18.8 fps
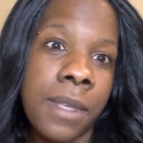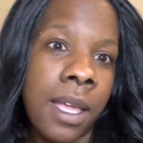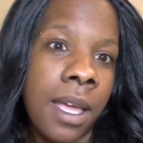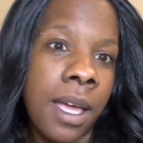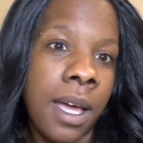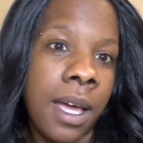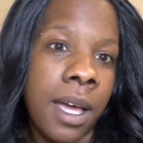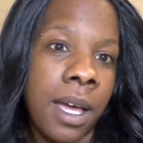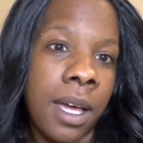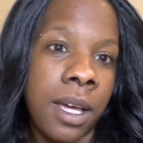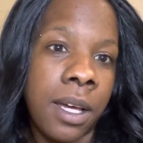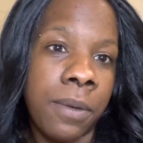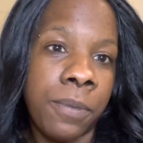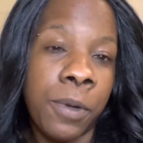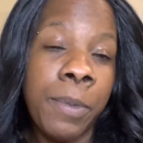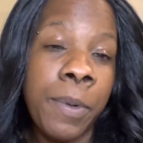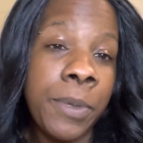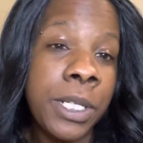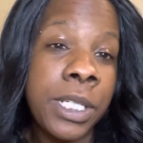
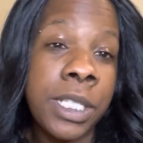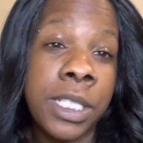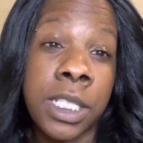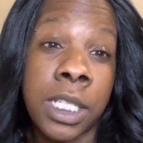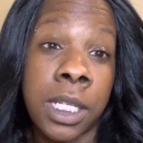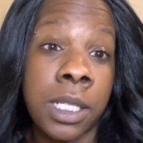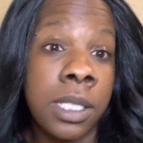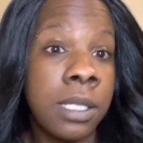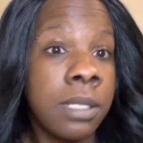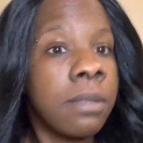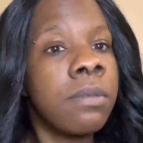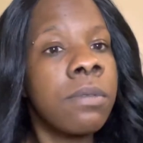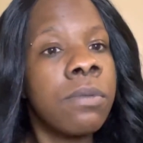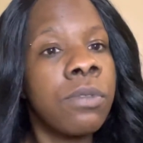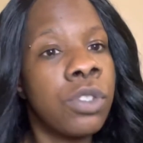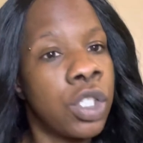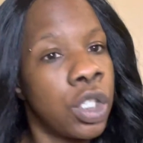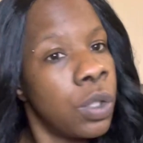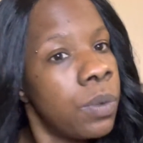remember to just
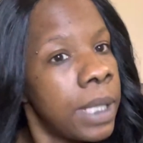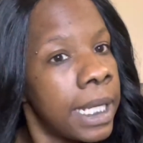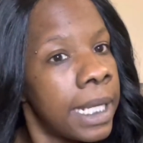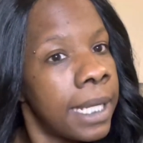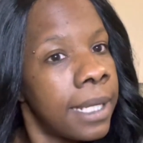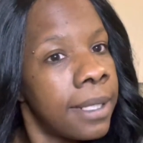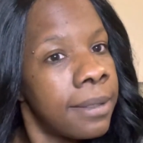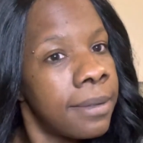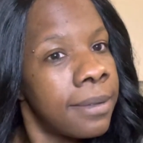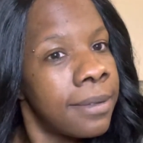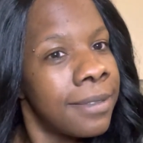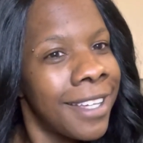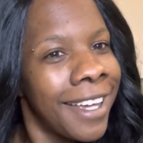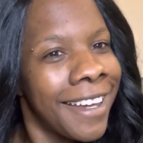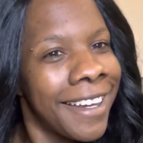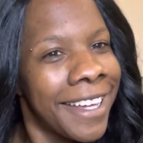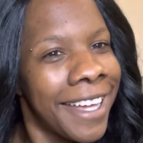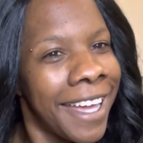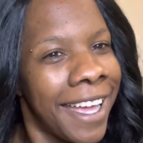tune in,
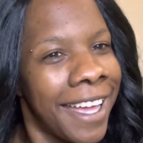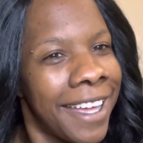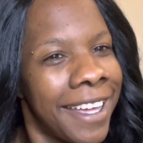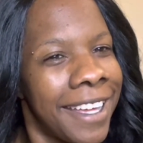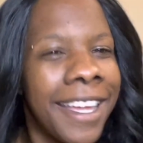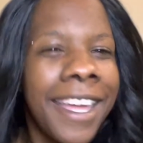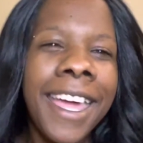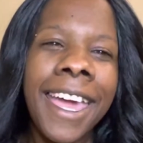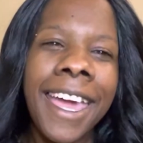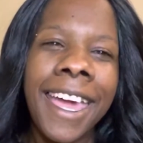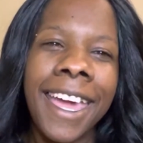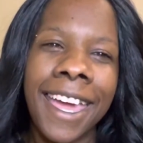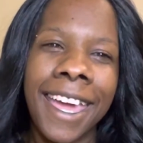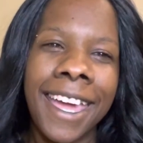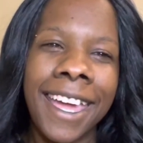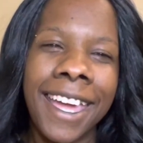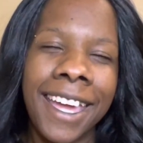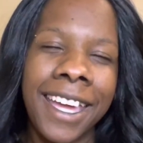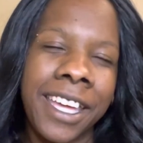okay?
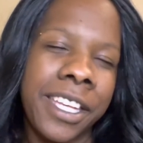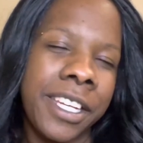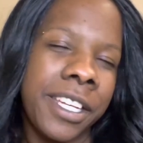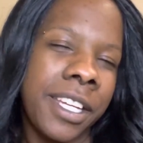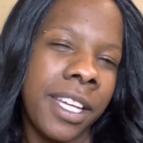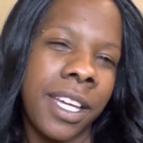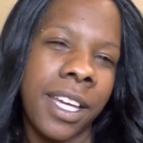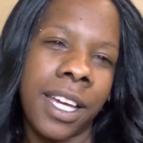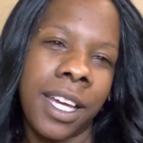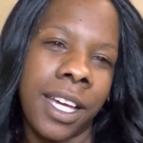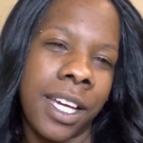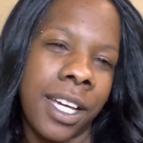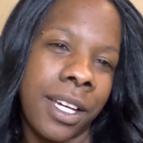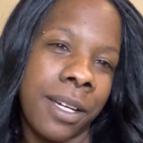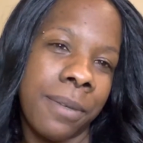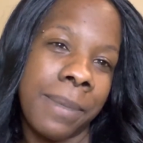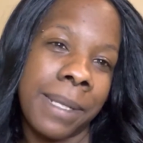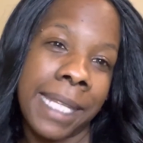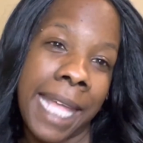And
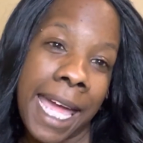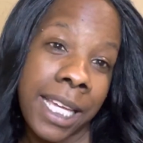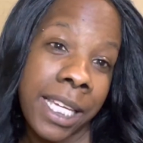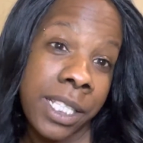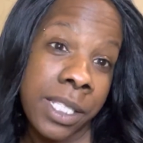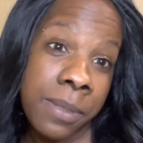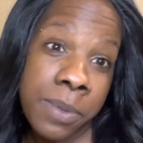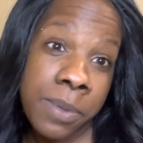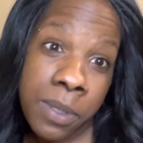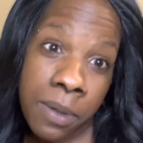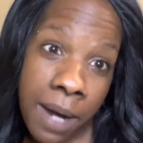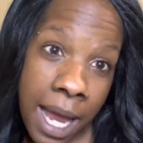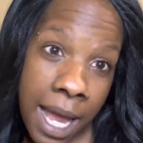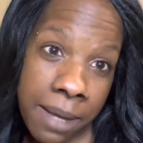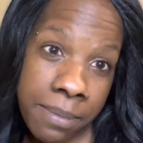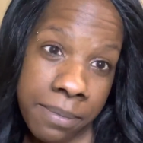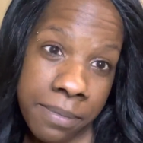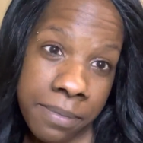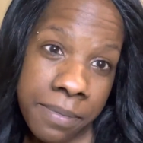like and
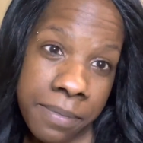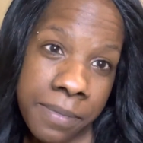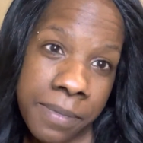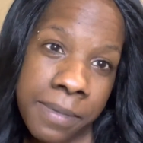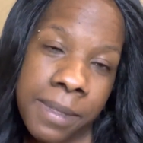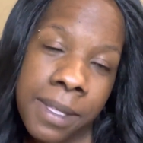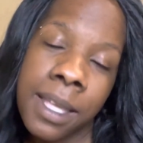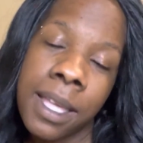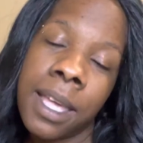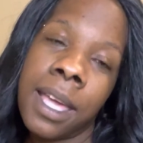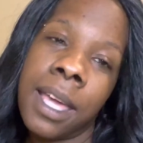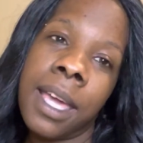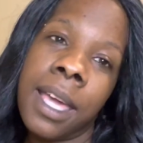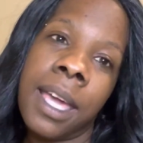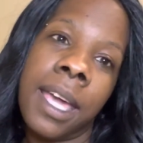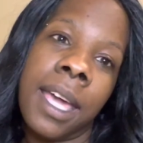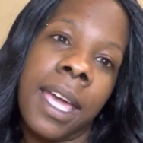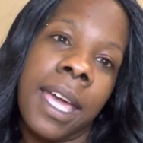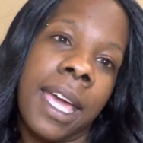subscribe.
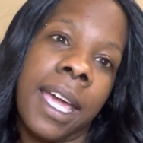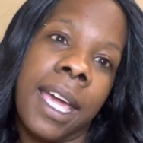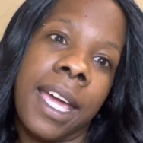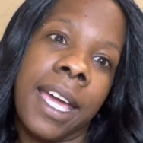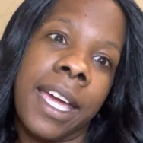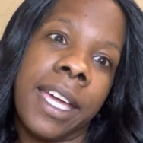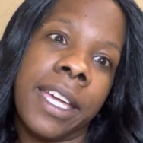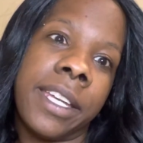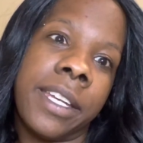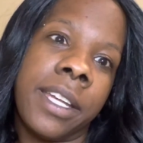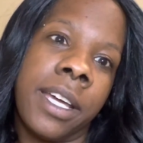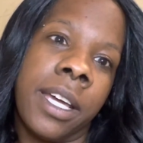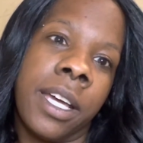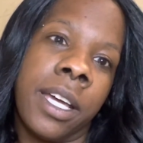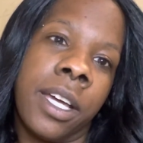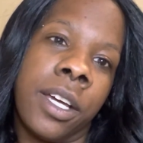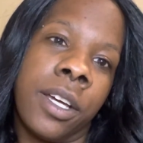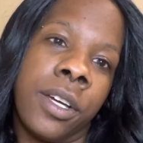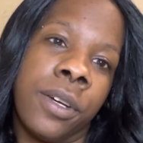
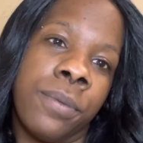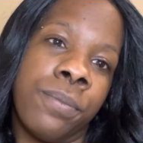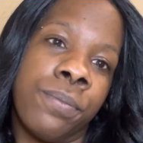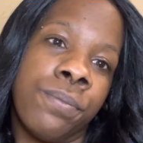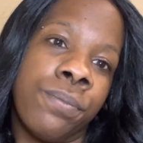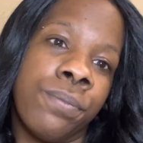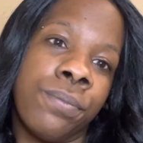And